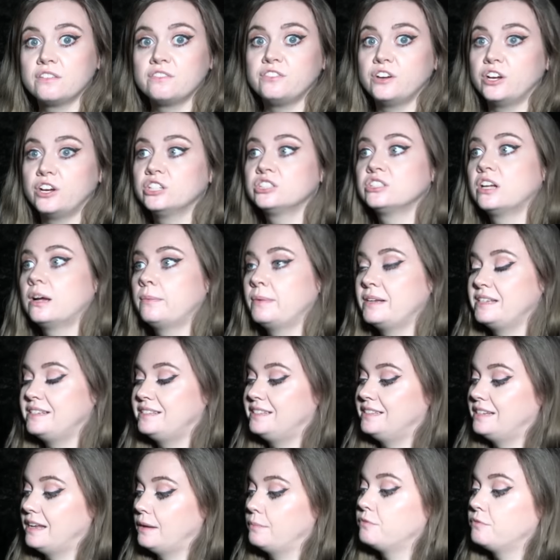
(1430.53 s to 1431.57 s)
First time I
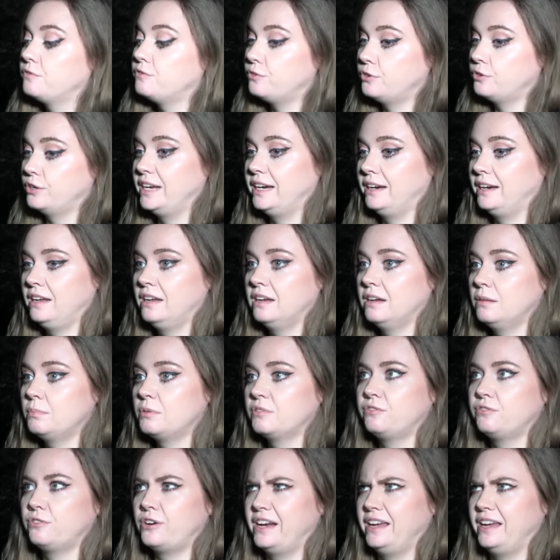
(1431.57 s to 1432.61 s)
stepped foot in here,
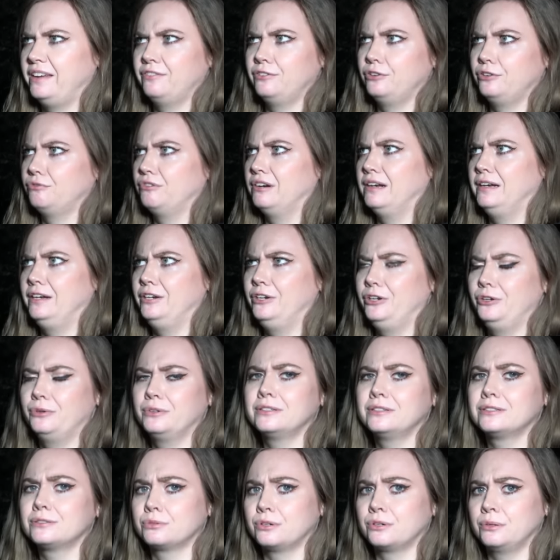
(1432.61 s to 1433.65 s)
before I even really knew what
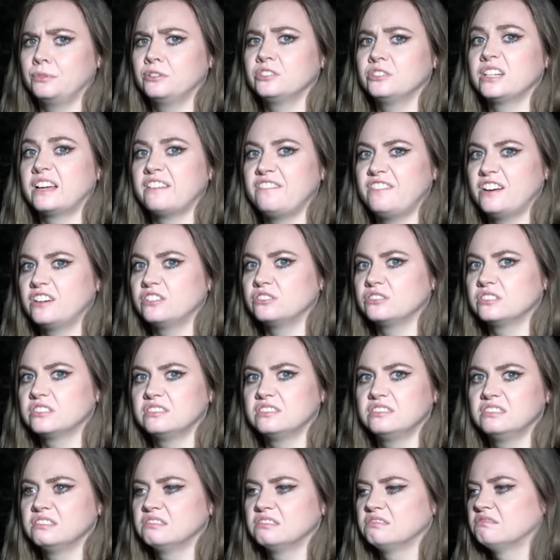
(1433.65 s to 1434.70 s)
this room was, I felt
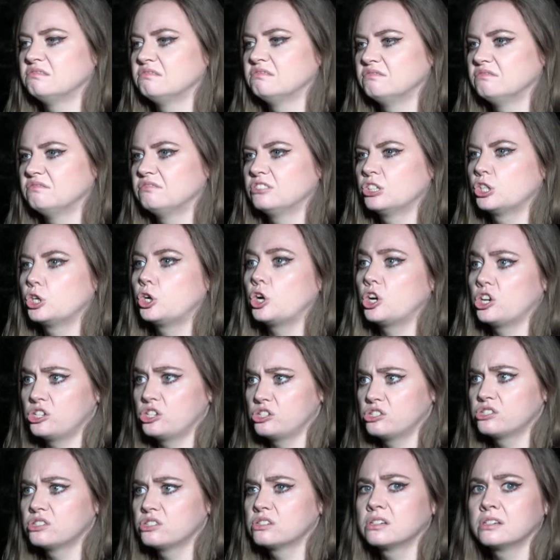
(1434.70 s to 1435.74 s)

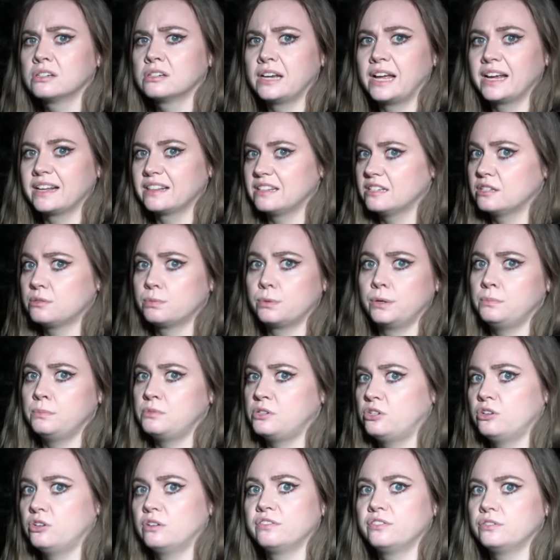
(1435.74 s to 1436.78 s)
gross. Like, this room
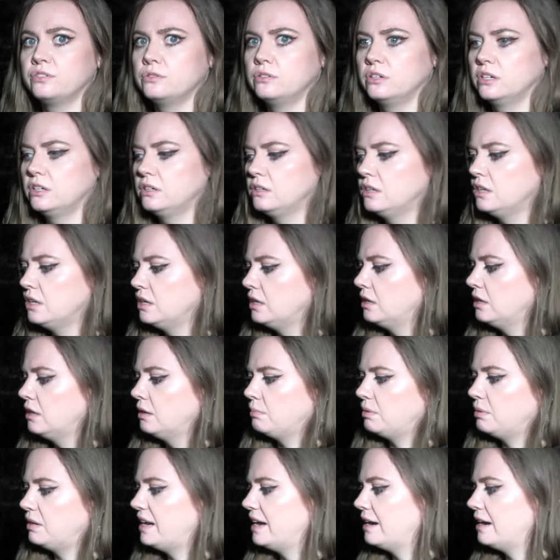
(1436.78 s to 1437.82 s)
did not feel good.
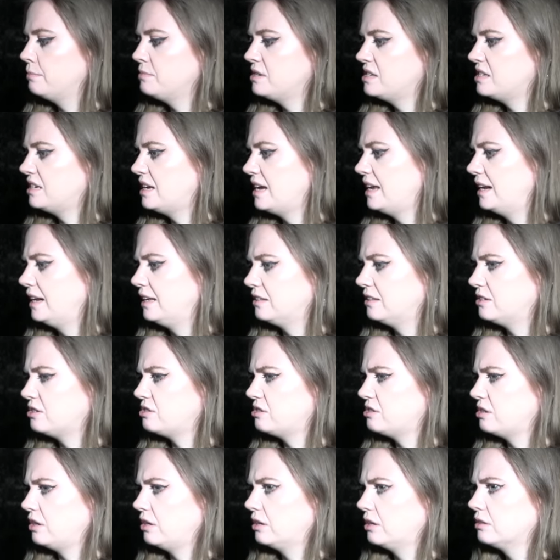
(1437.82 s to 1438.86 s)
But now I'm standing in the
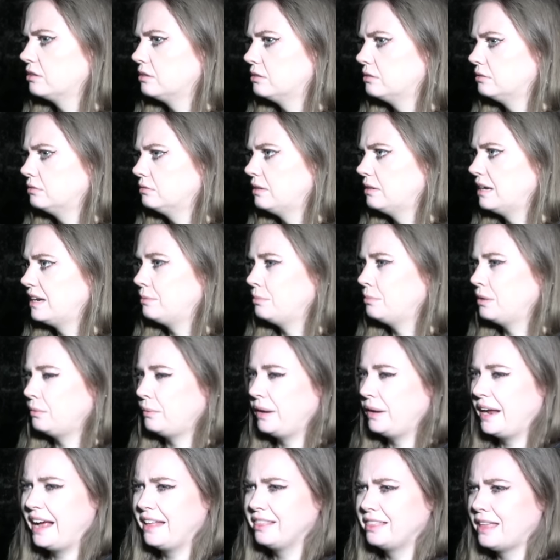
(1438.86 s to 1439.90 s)
circle, and I mean, we
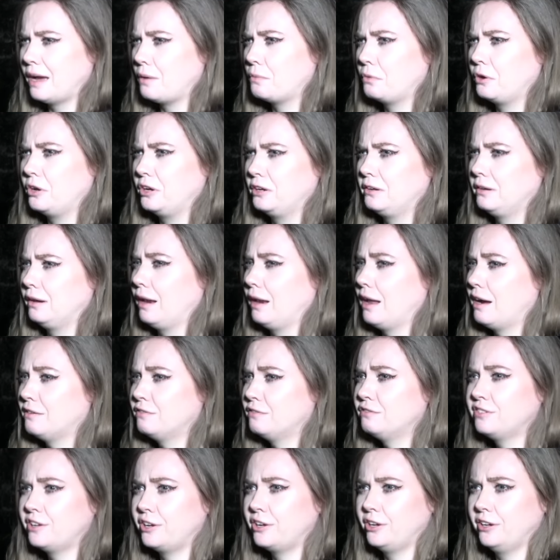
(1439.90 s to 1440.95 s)
had that word
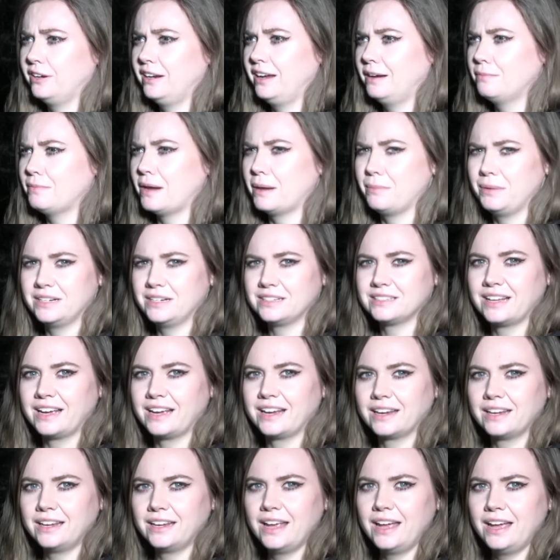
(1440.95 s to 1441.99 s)
love earlier. Maybe it's like,
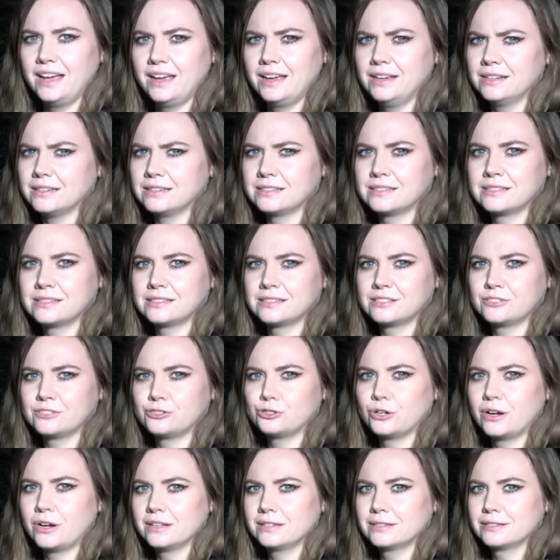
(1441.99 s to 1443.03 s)
yes,
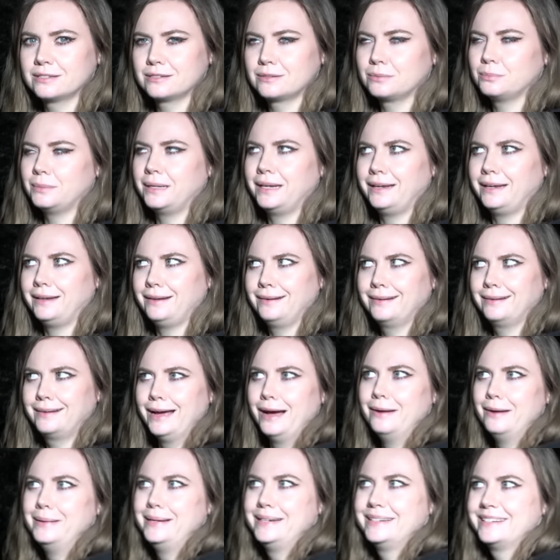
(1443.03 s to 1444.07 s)
trust me,
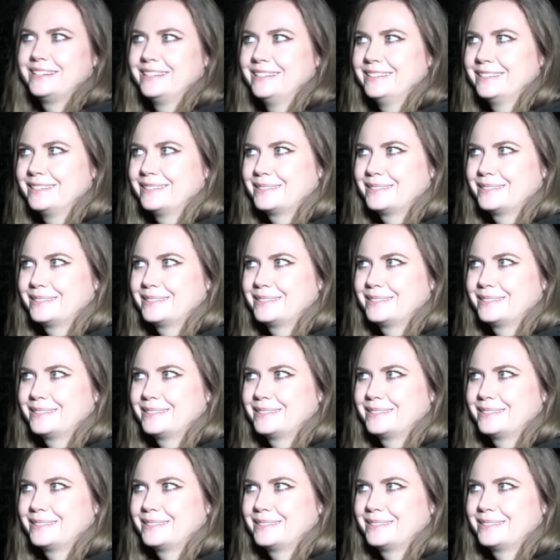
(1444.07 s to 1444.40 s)
come into the